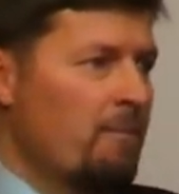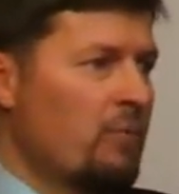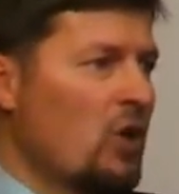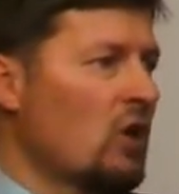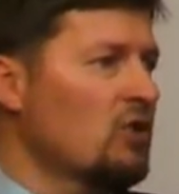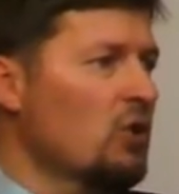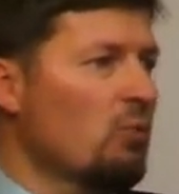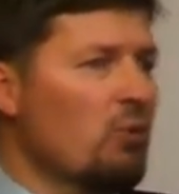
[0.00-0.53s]

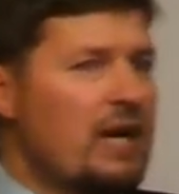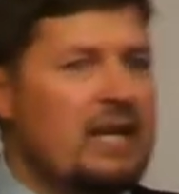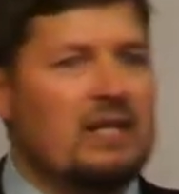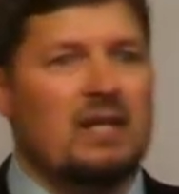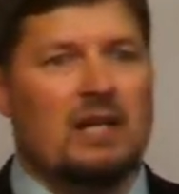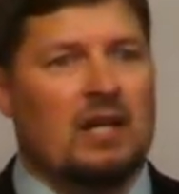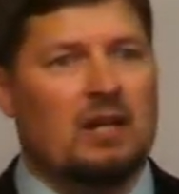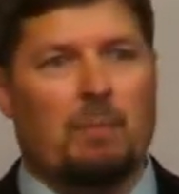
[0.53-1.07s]
There's a
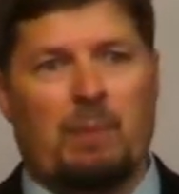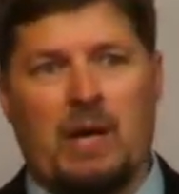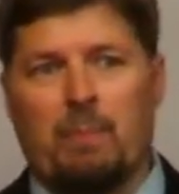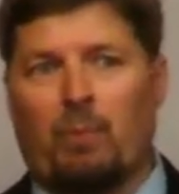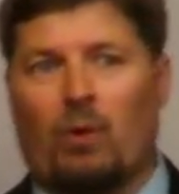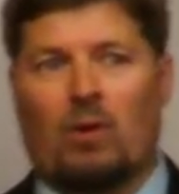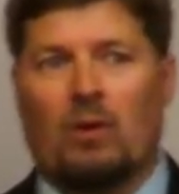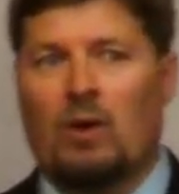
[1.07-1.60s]
reason that the
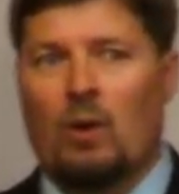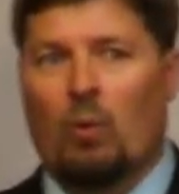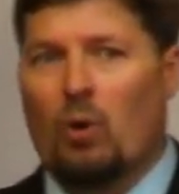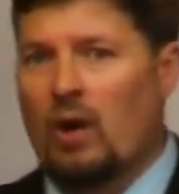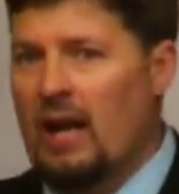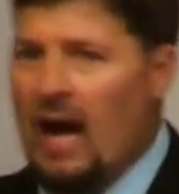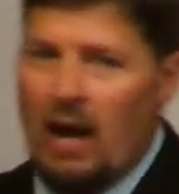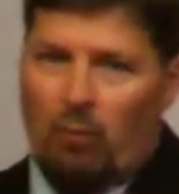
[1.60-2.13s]
people were
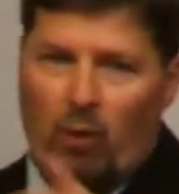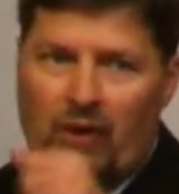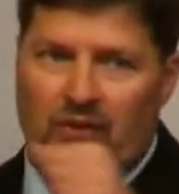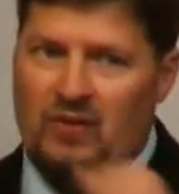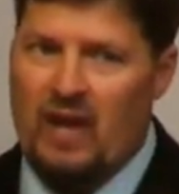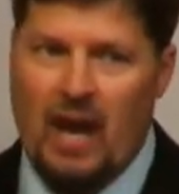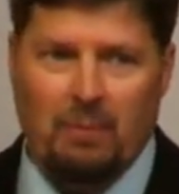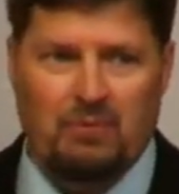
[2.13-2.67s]
not with
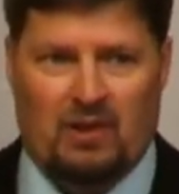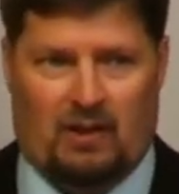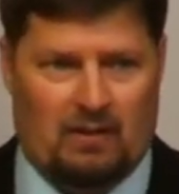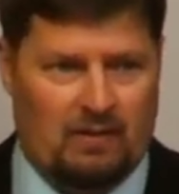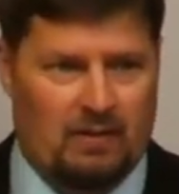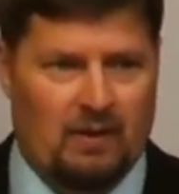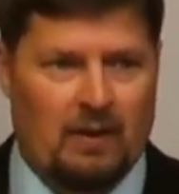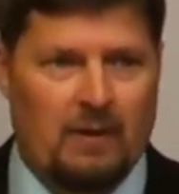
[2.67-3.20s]
Samson.
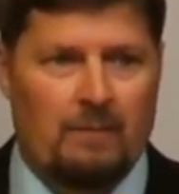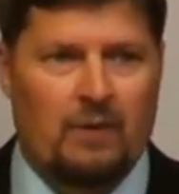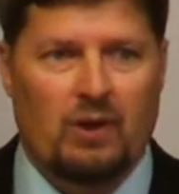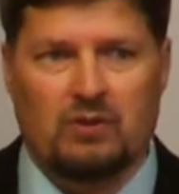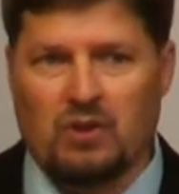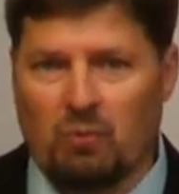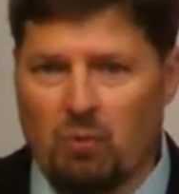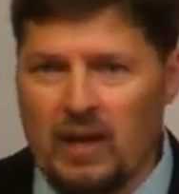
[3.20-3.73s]

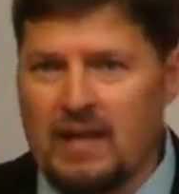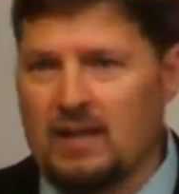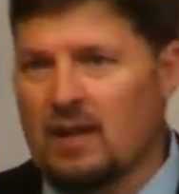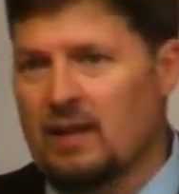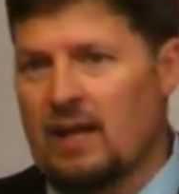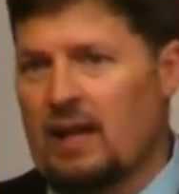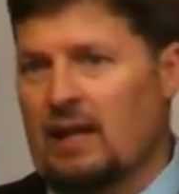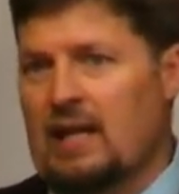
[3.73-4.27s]
There's a
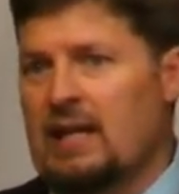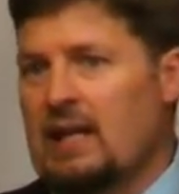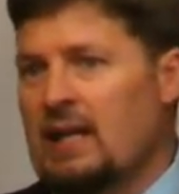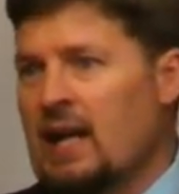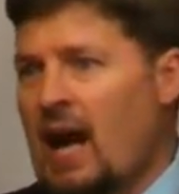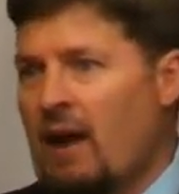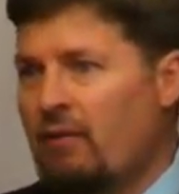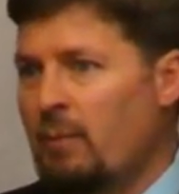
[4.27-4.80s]
reason that he didn't
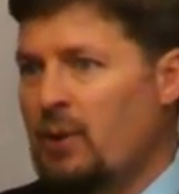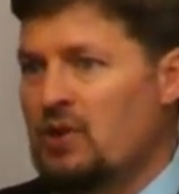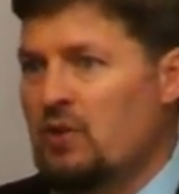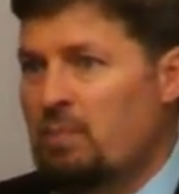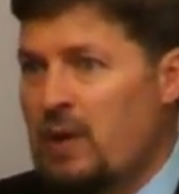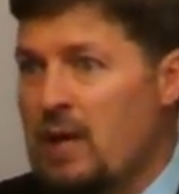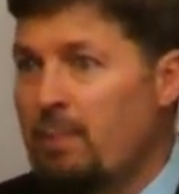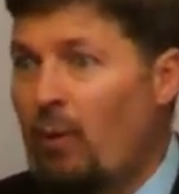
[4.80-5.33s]
have a bunch of
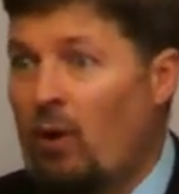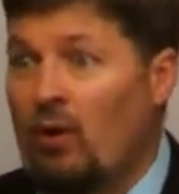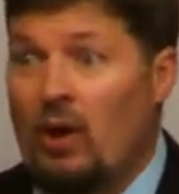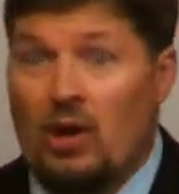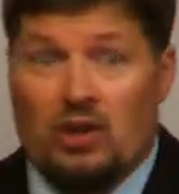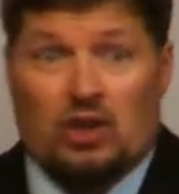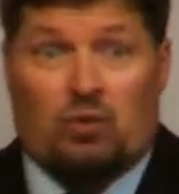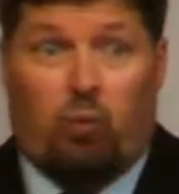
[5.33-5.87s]

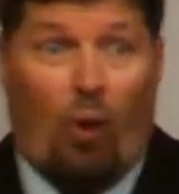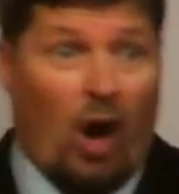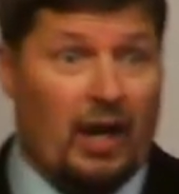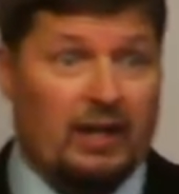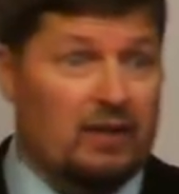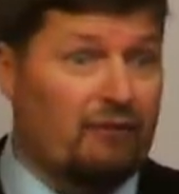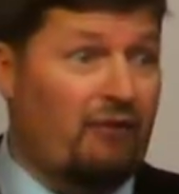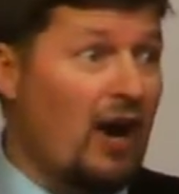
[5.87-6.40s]
people just
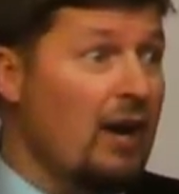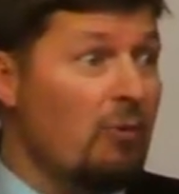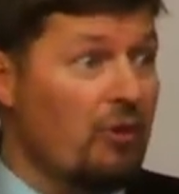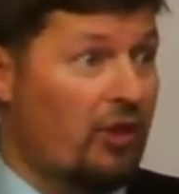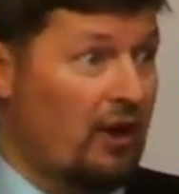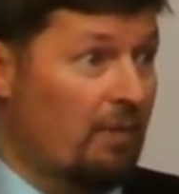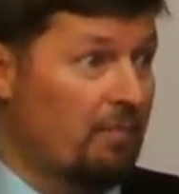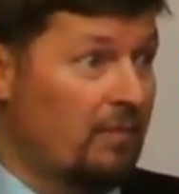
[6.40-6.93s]
wanting to fight with
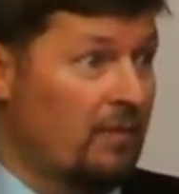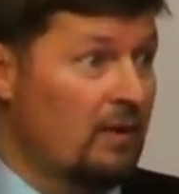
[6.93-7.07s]
him.